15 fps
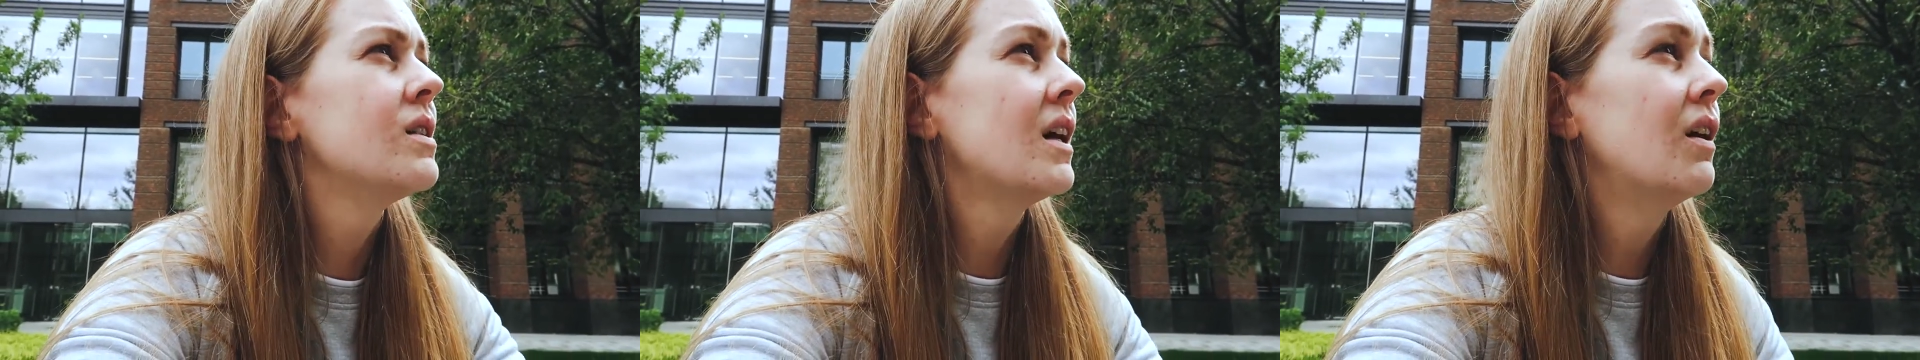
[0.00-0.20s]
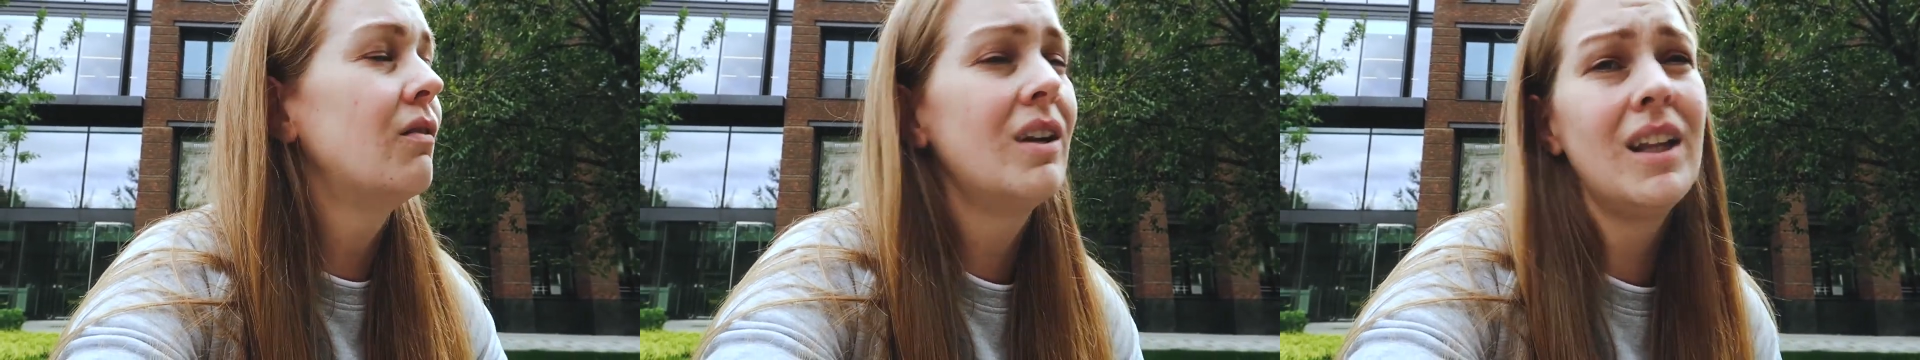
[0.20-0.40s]

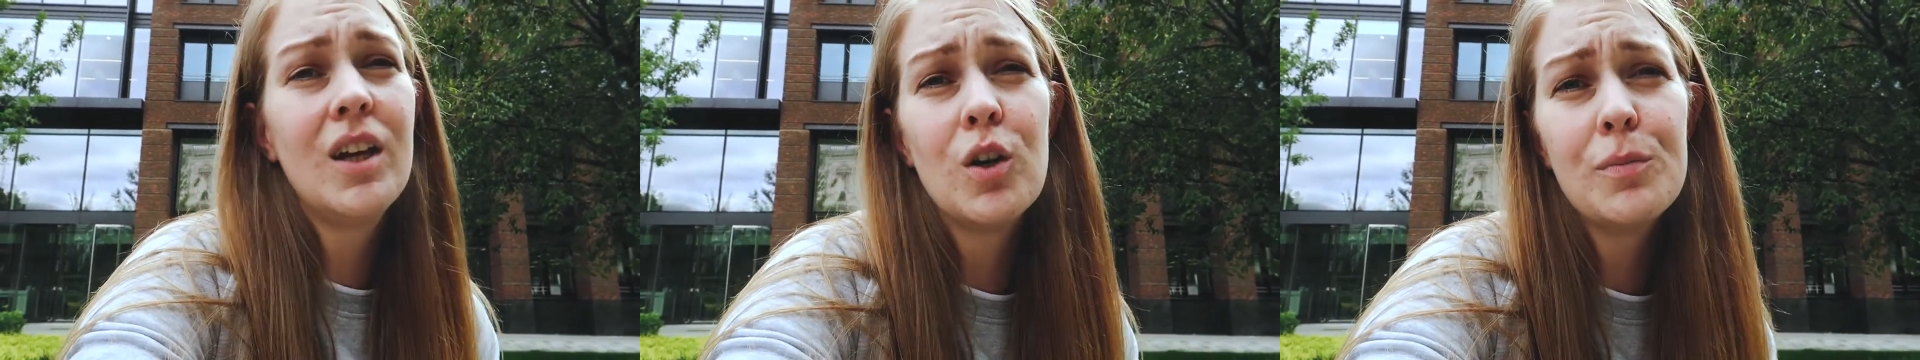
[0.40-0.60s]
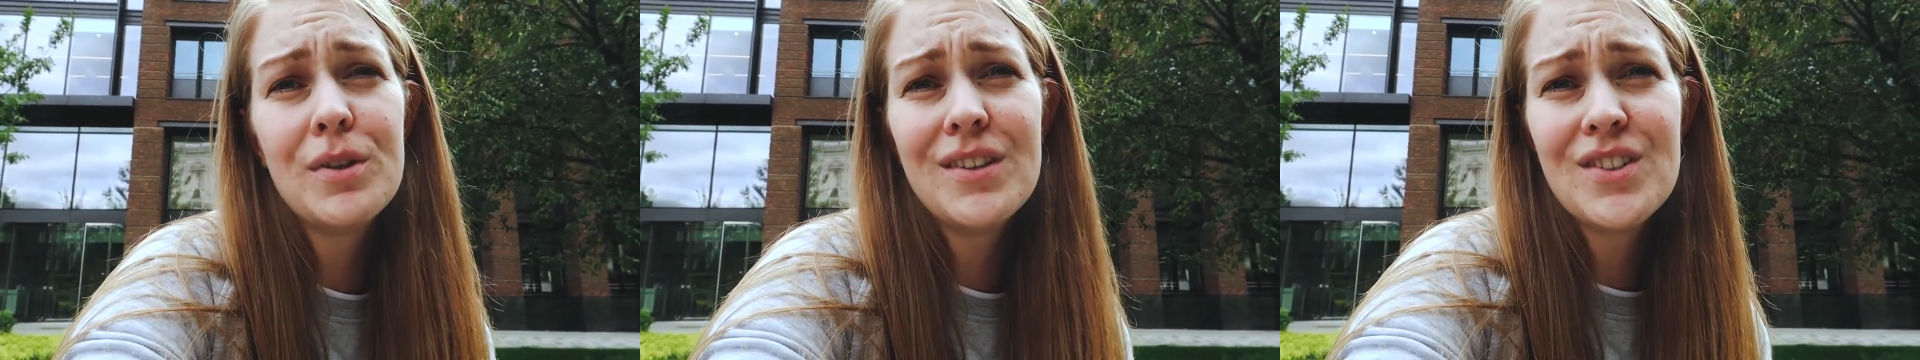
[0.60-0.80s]
and I really
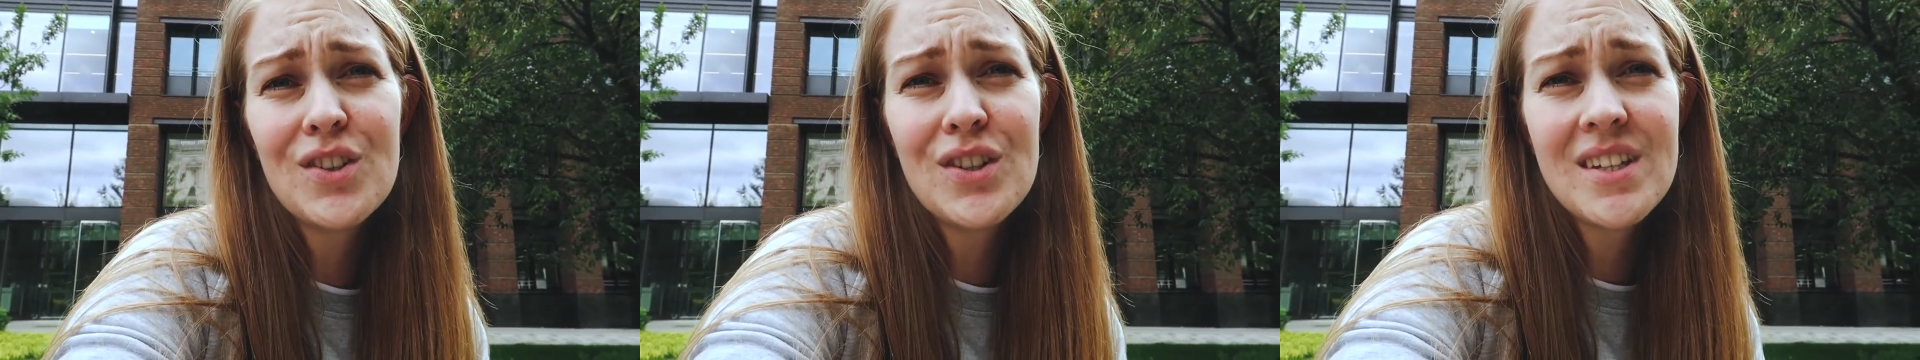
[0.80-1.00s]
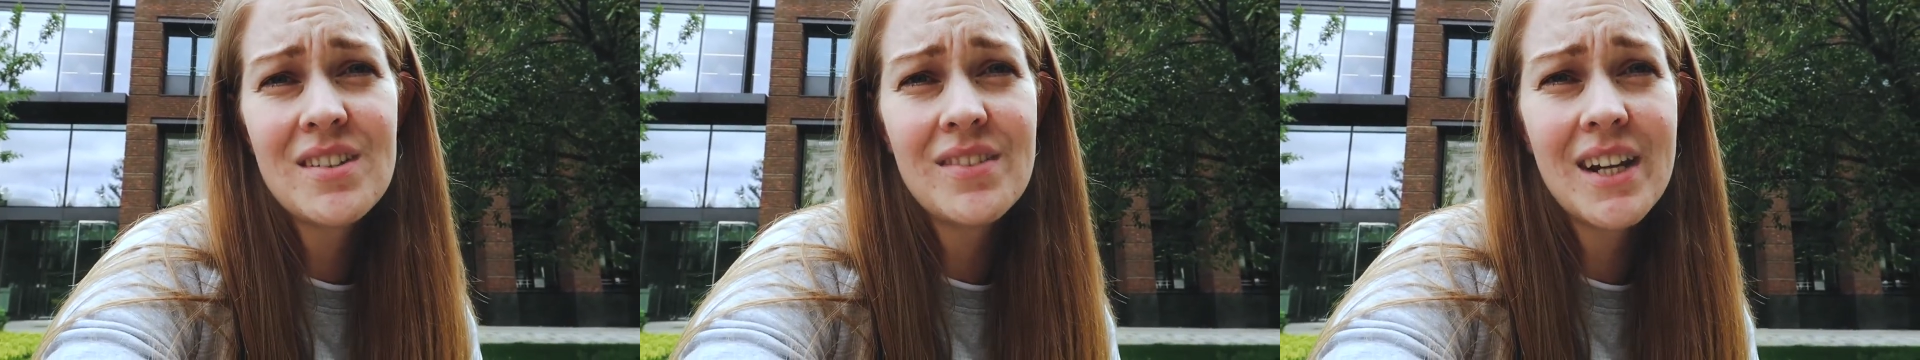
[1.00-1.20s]
hope you
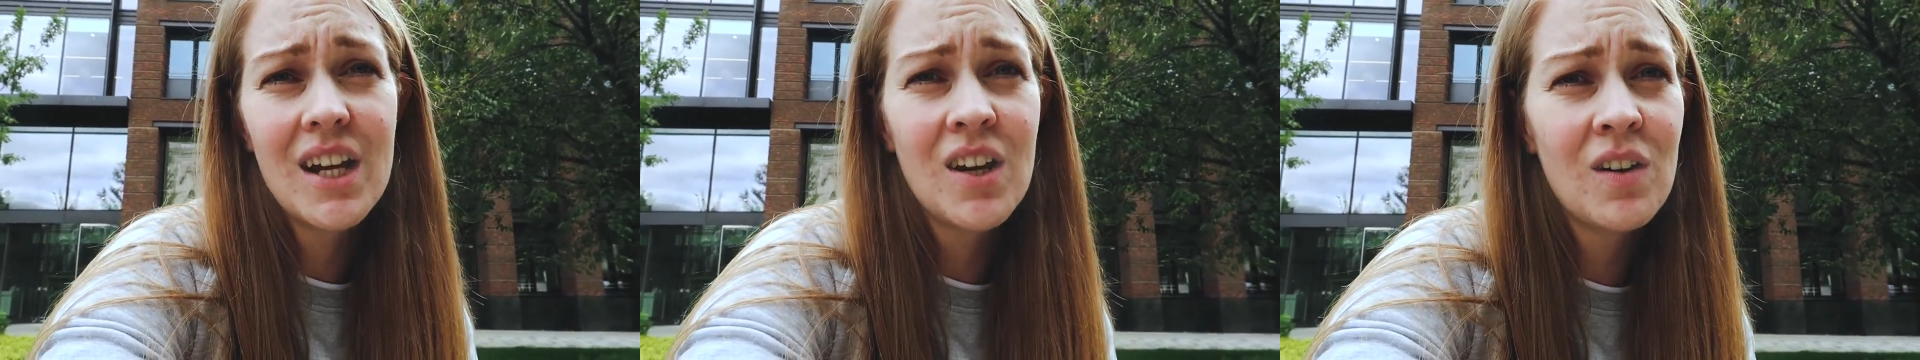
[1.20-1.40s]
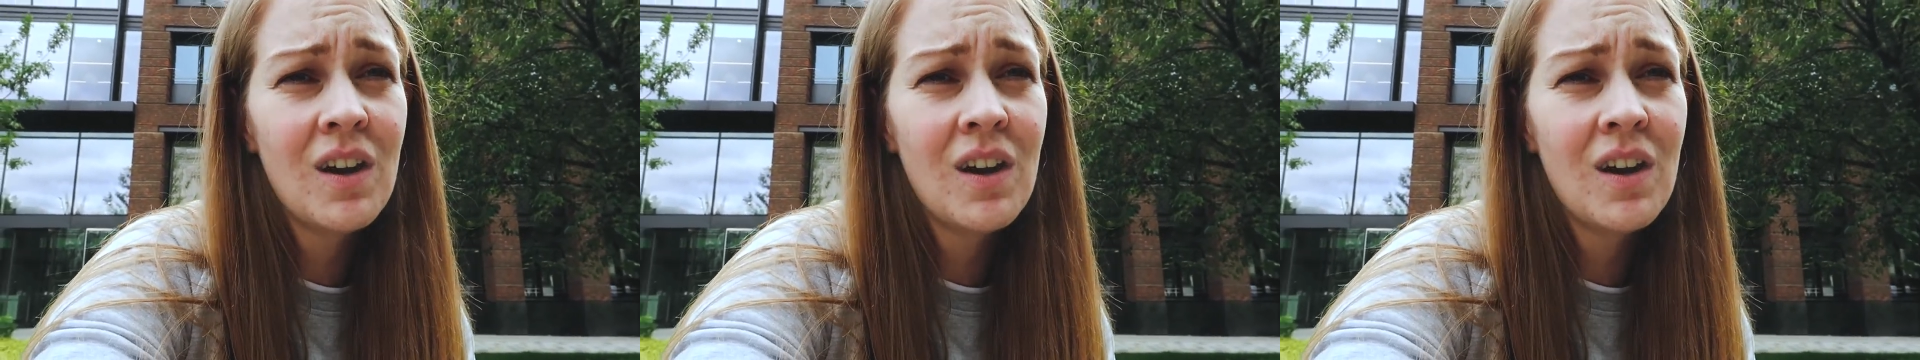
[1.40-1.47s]
enjoy this video.